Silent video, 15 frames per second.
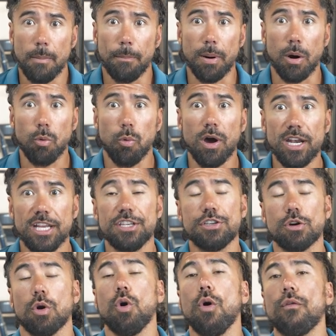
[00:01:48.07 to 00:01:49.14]
But what is
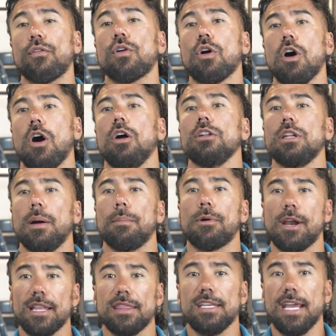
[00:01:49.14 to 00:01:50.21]
your overall
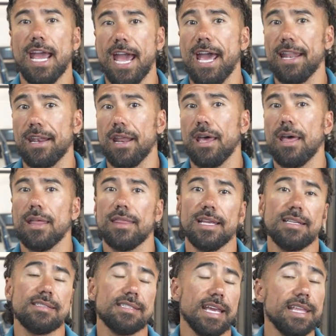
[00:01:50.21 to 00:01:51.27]
number at the end? They
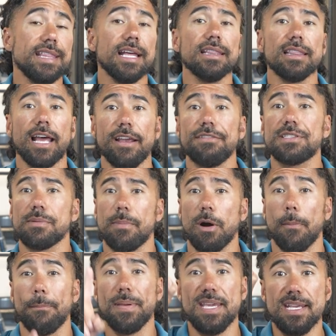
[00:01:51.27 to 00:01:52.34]
say that life's
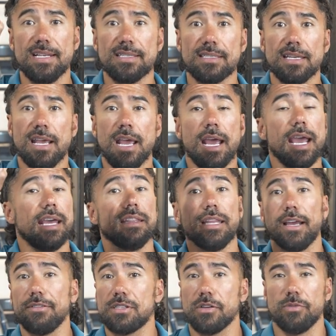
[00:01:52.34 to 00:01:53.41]
about peaks and
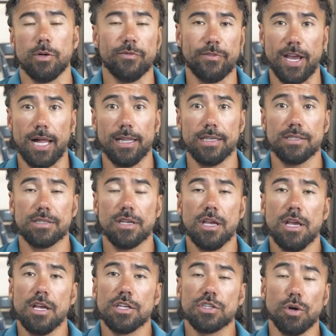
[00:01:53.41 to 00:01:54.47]
life's about valleys.
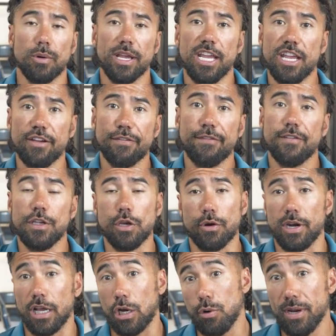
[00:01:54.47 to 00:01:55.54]
So if you're
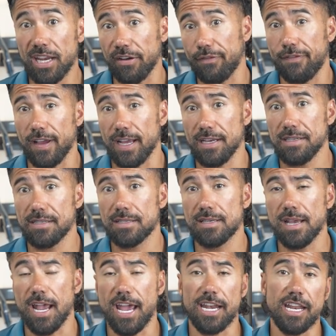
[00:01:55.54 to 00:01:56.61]
in a quitting phase
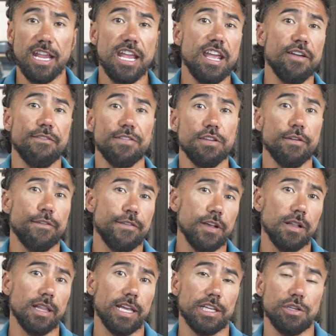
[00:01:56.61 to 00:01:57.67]
and if you
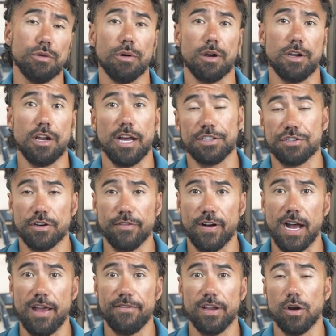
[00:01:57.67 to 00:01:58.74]
feel like you are not
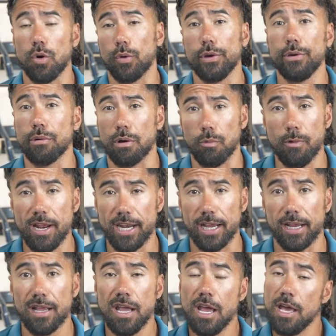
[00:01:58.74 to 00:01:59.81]
surviving or you are
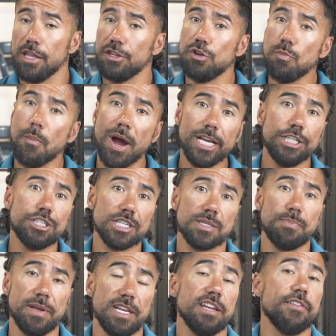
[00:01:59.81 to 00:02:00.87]
winning, you might
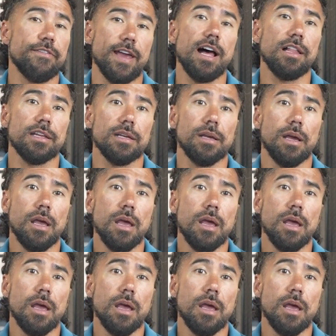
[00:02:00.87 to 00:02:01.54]
just be in a valley.